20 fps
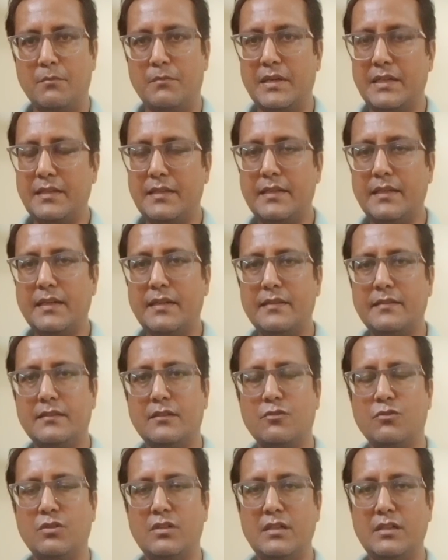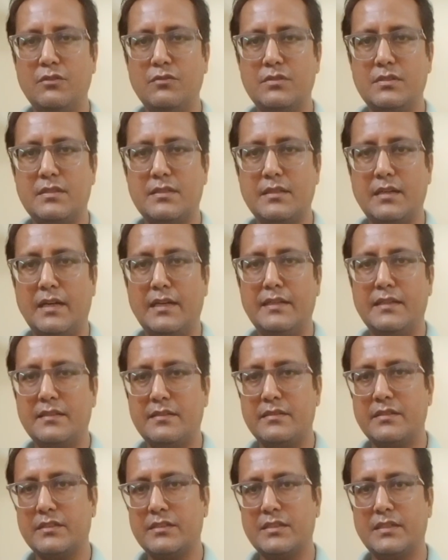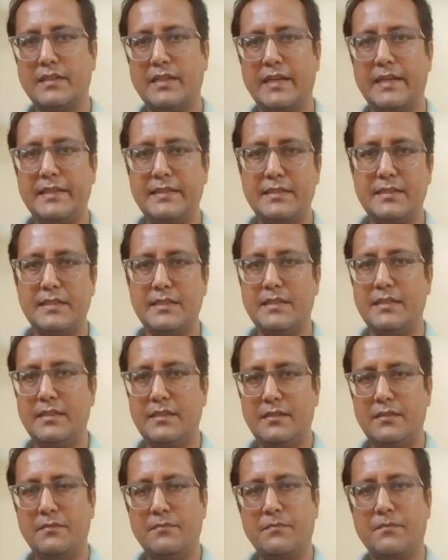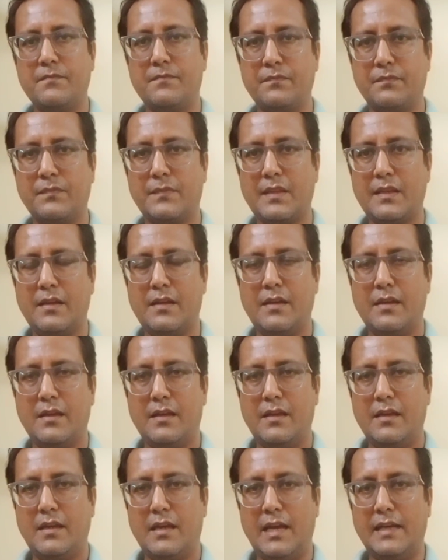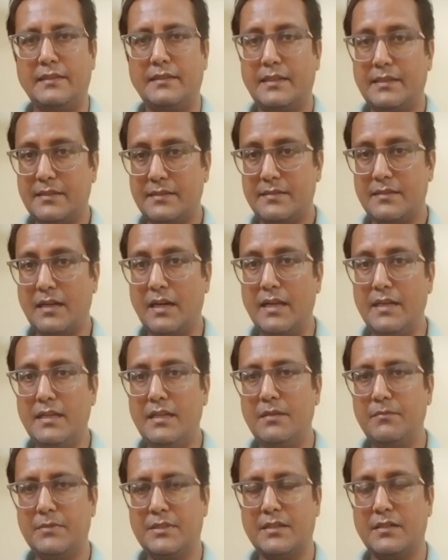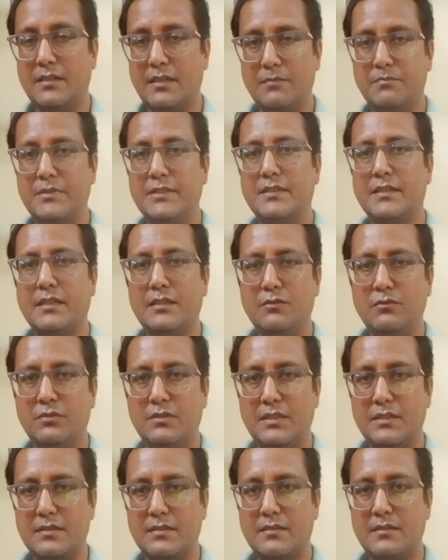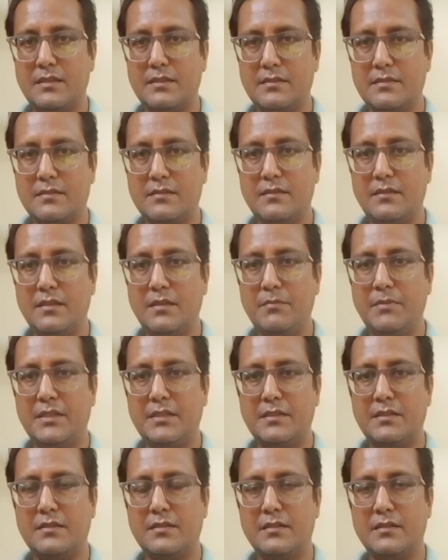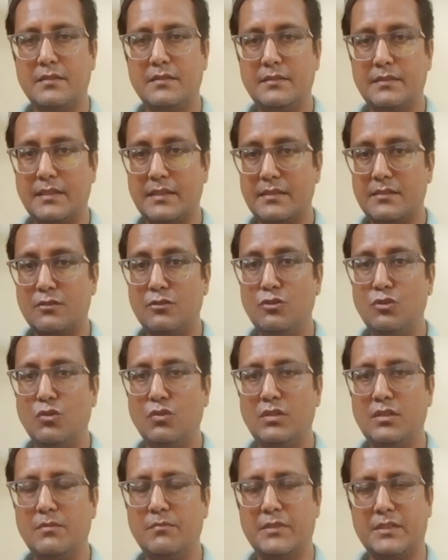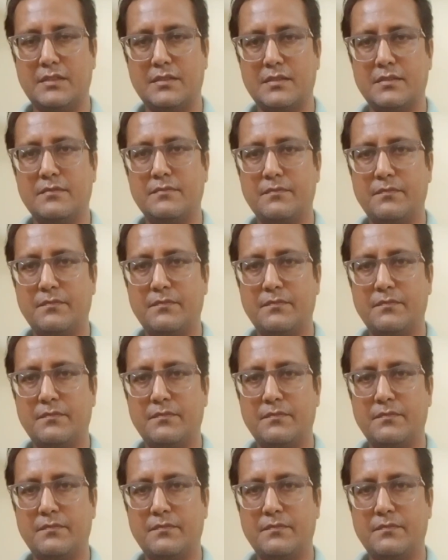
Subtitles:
But here is a good news under section 80E, and that is unlimited. Let me tell you, this limit, there is no limit.